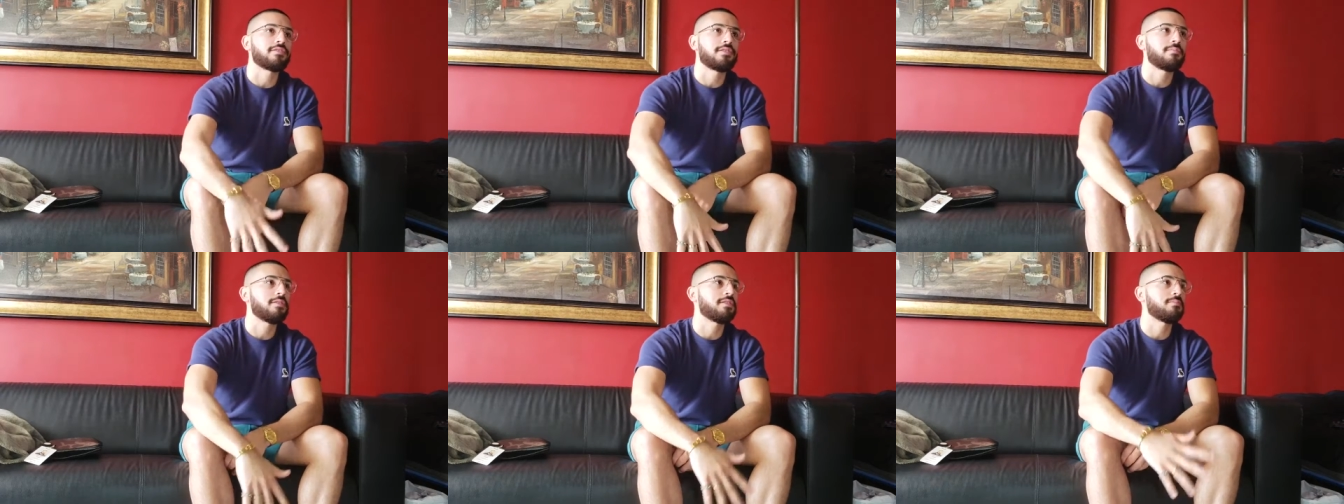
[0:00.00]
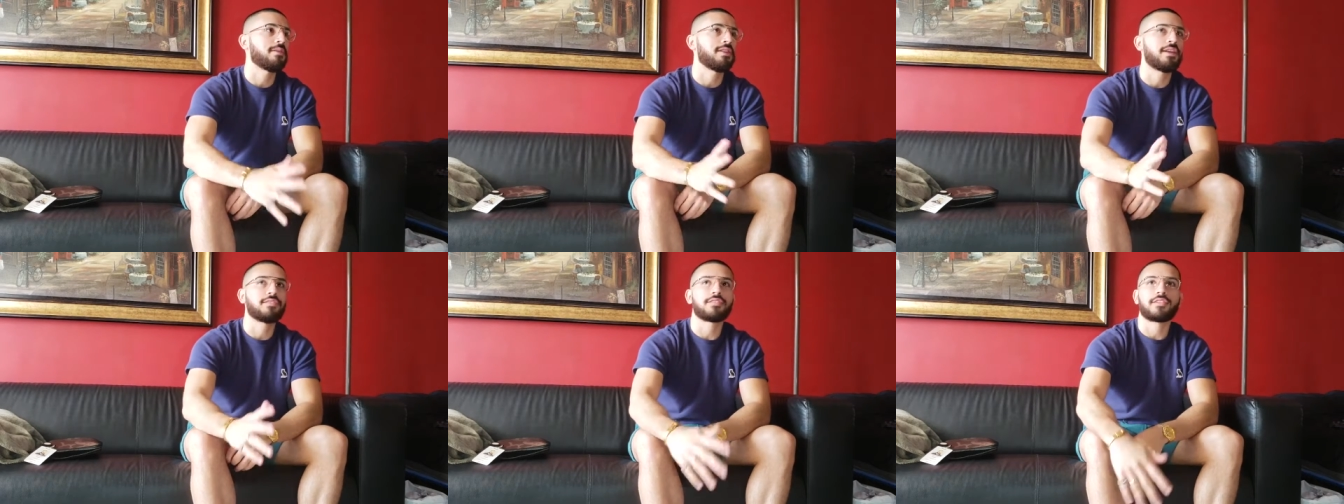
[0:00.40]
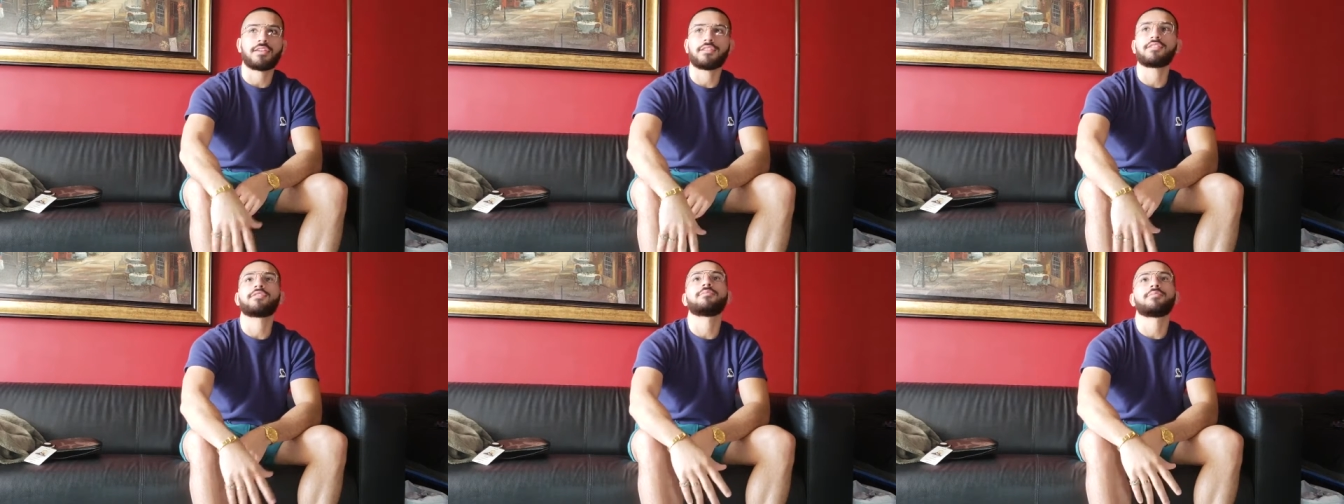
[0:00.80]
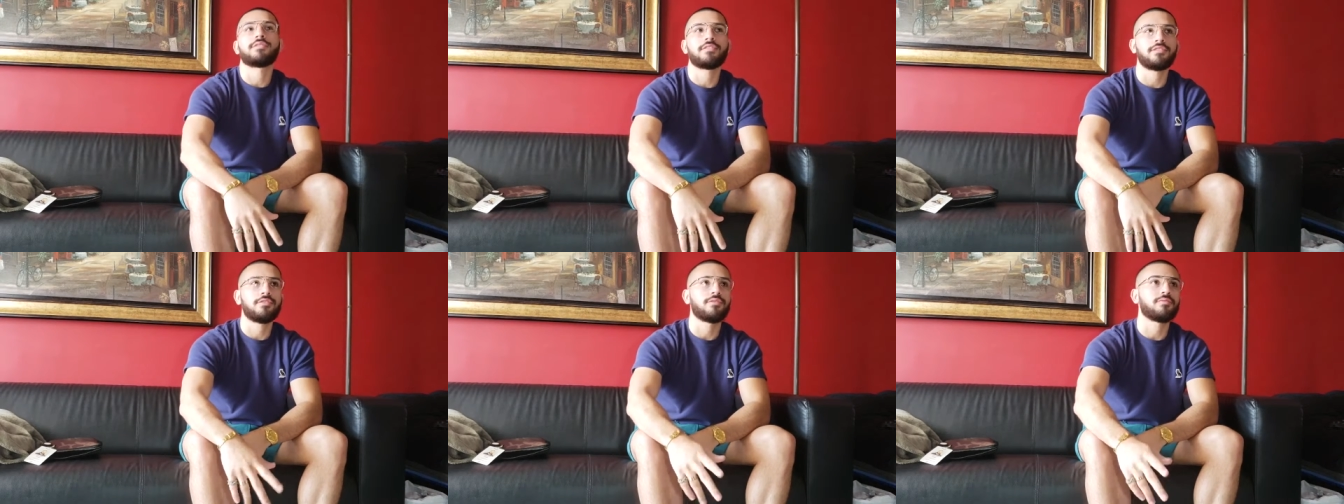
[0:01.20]
You know, because my dad just kind of comes
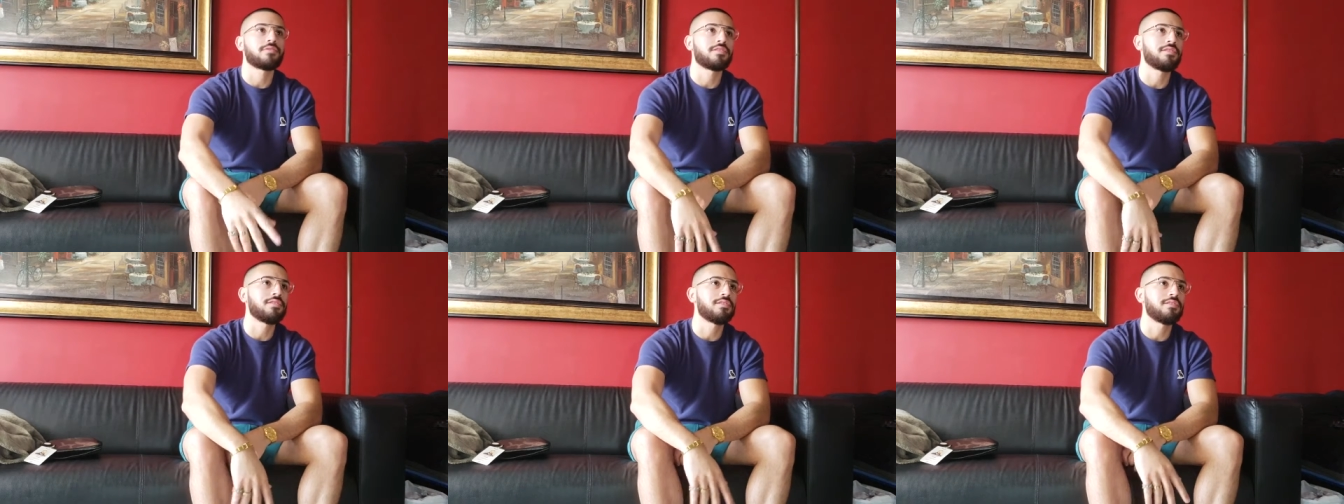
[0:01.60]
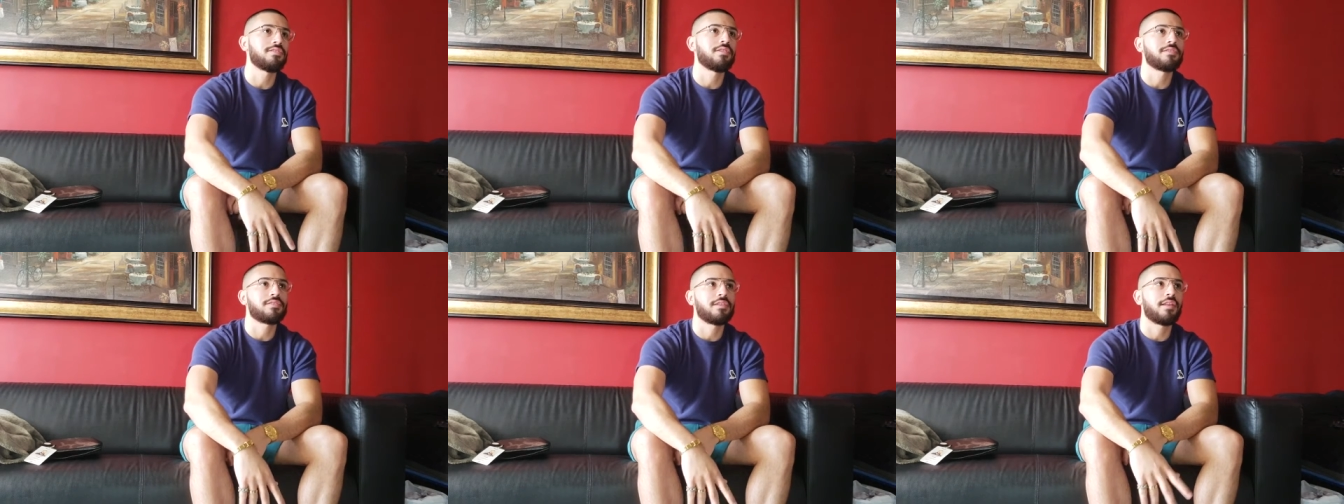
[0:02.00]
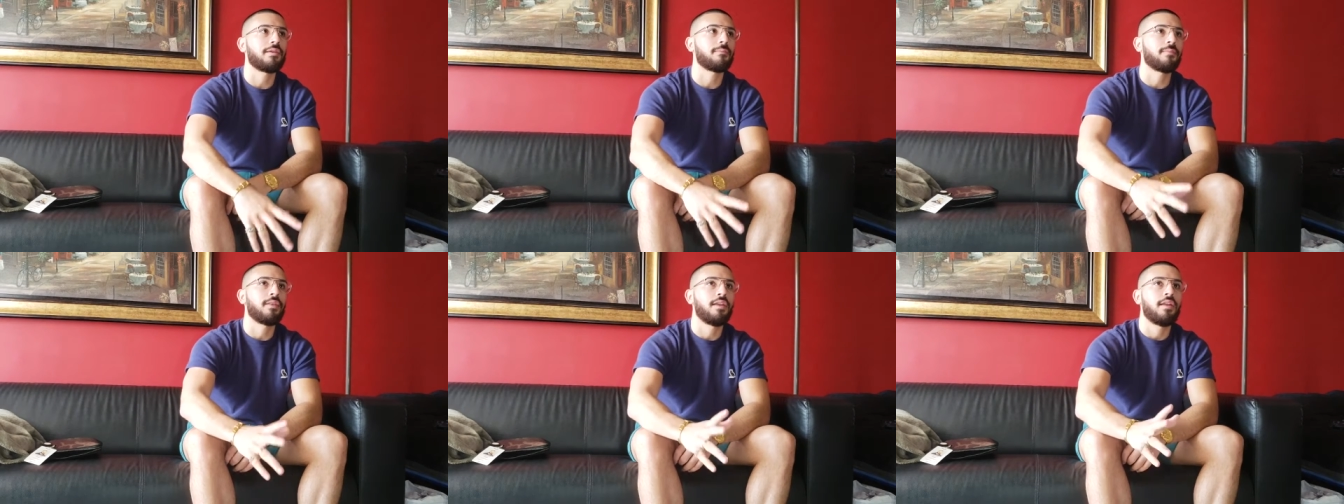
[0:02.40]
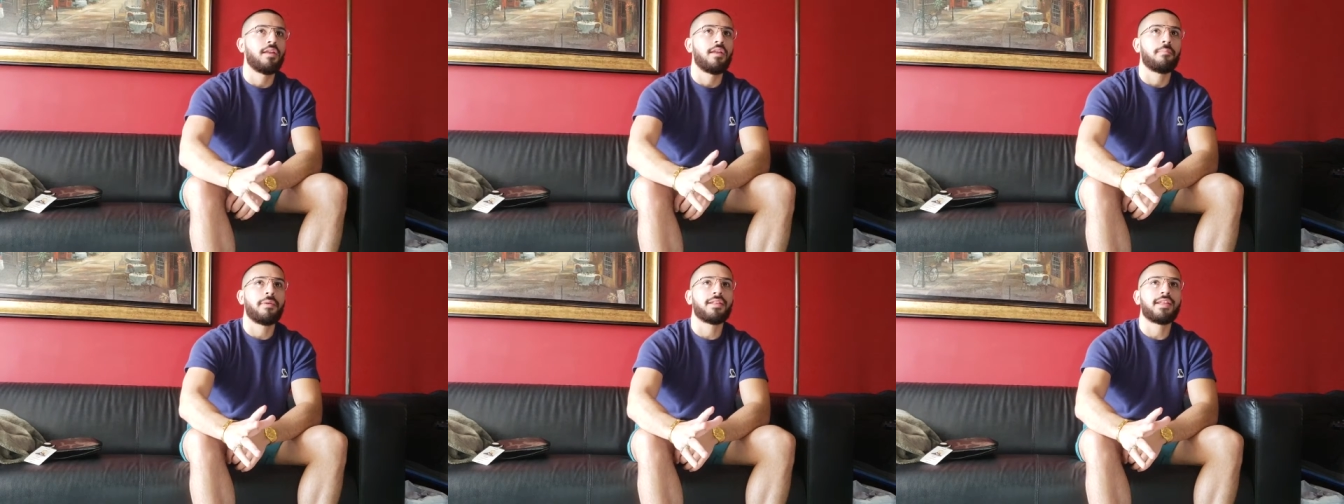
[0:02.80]
in, yo, what's good? You know what I'm saying? Like,
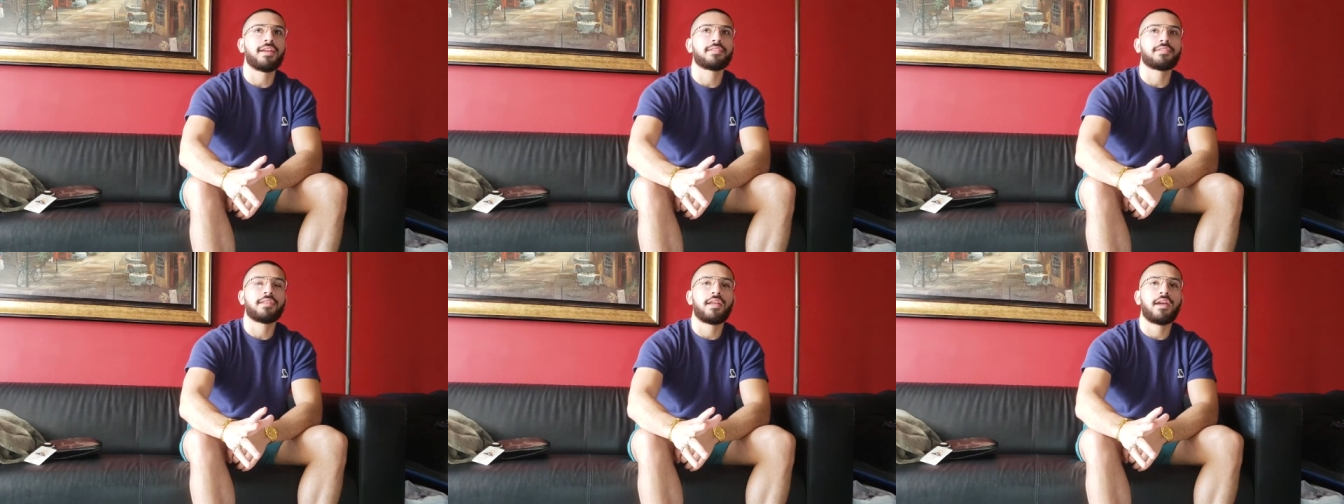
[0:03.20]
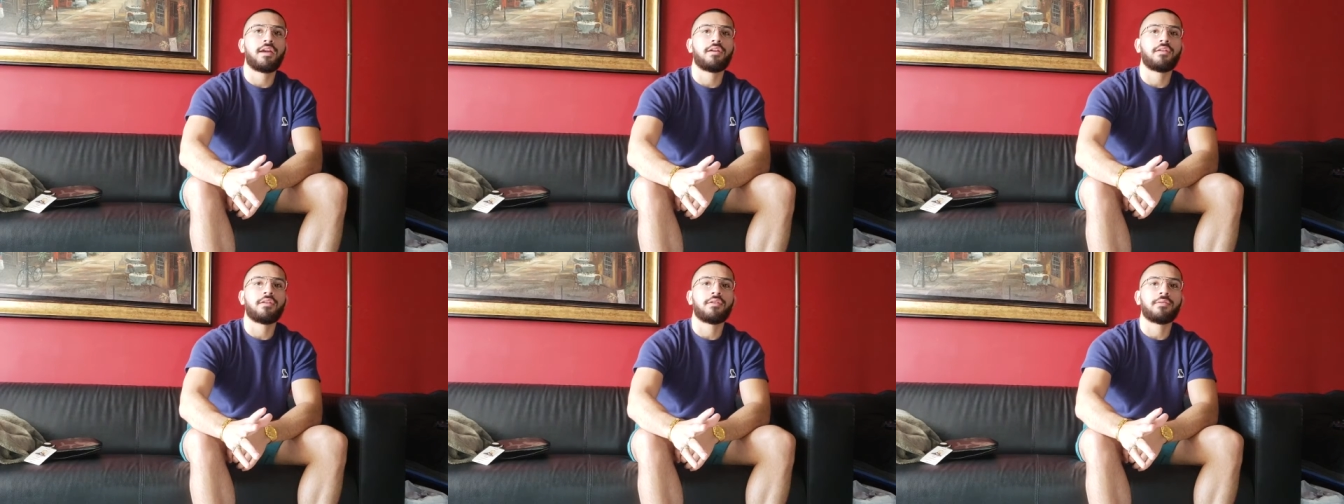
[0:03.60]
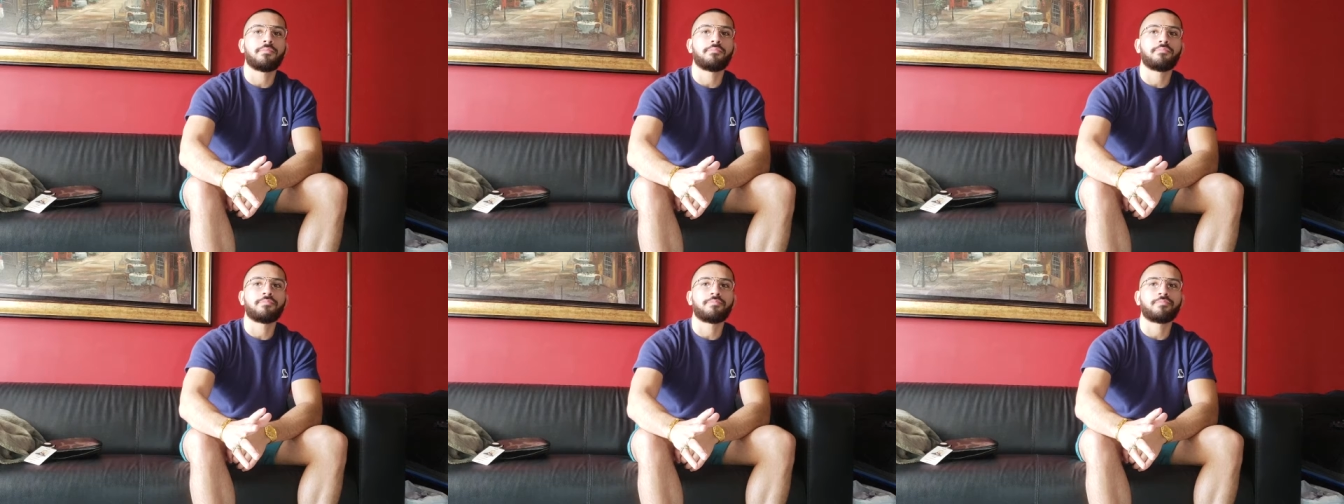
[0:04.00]
my dad's not um